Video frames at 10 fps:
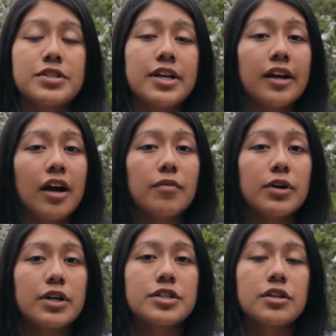the percent
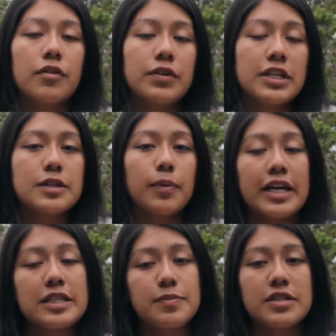coverage of each
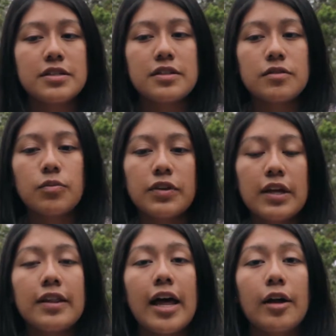plant species
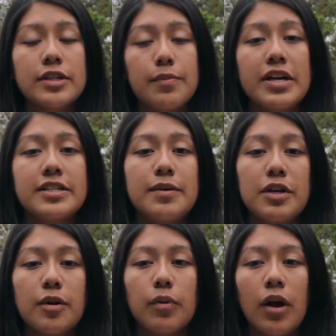within that 10 by
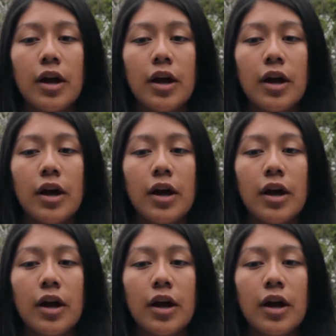10 meter